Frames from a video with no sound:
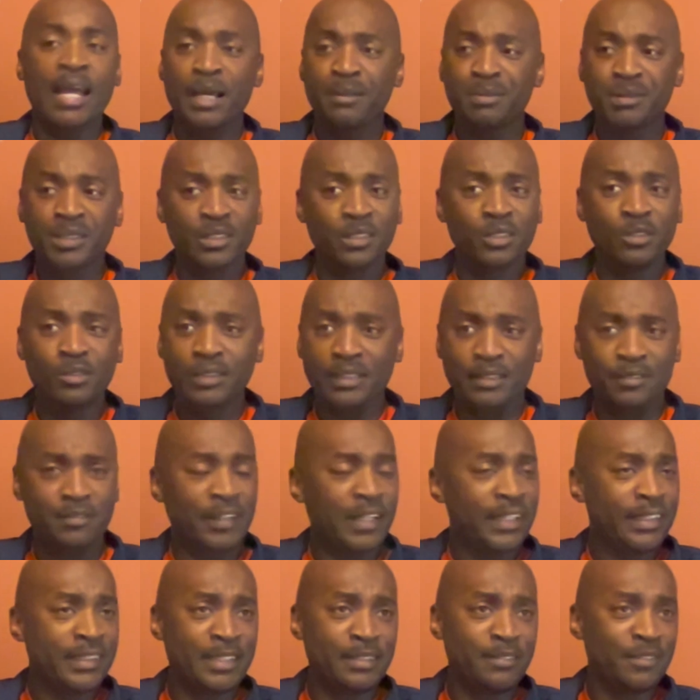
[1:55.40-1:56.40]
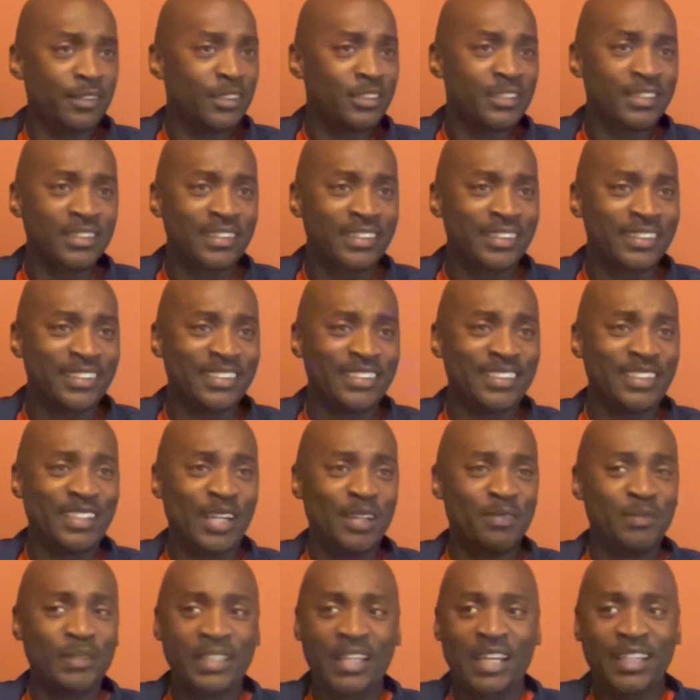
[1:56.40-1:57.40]
Absolutely, fighting adversity.
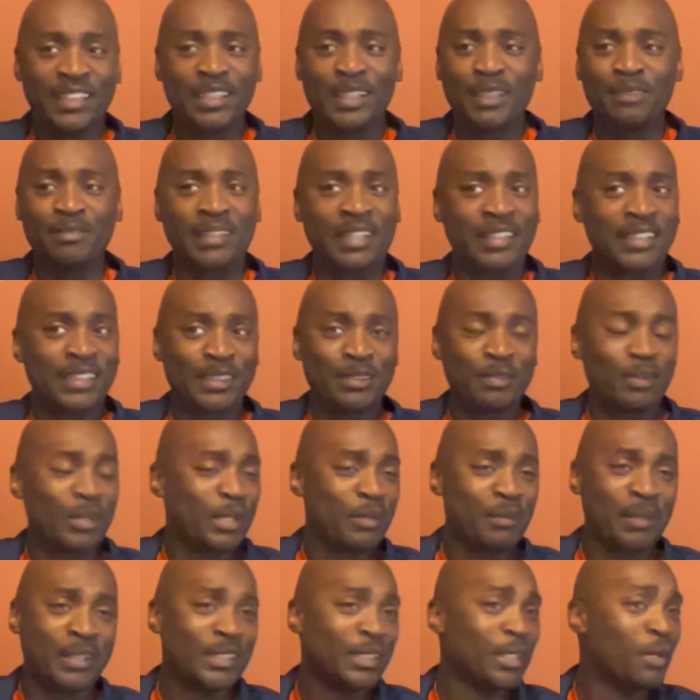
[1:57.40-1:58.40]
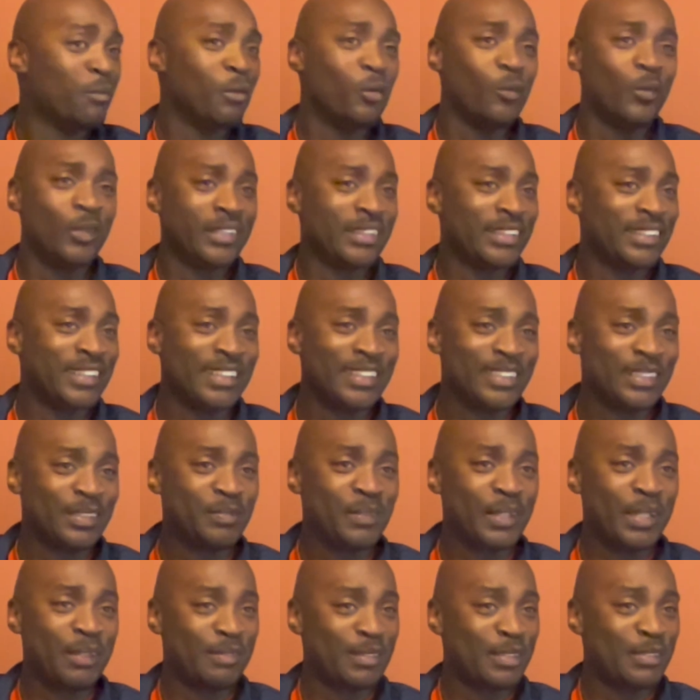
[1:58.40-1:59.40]
I mean, I love that. That's probably my number one thing, to
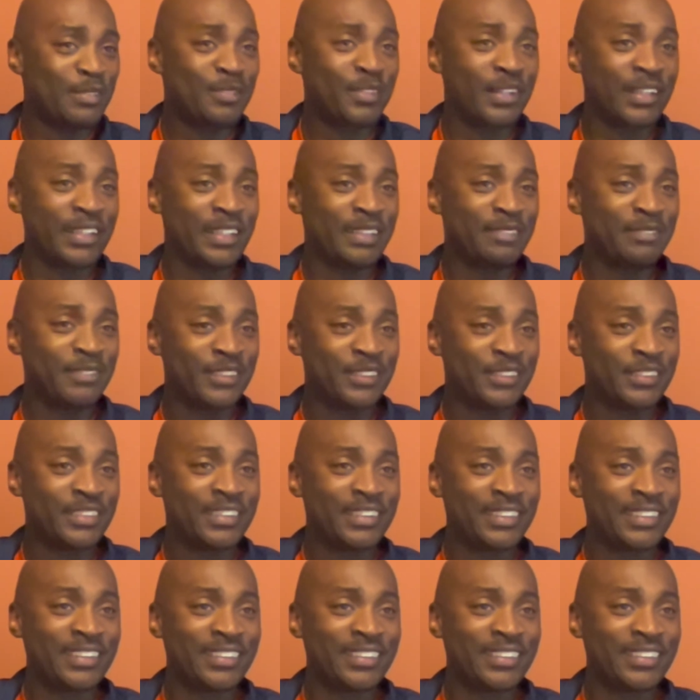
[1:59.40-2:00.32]
be able to fight adversity.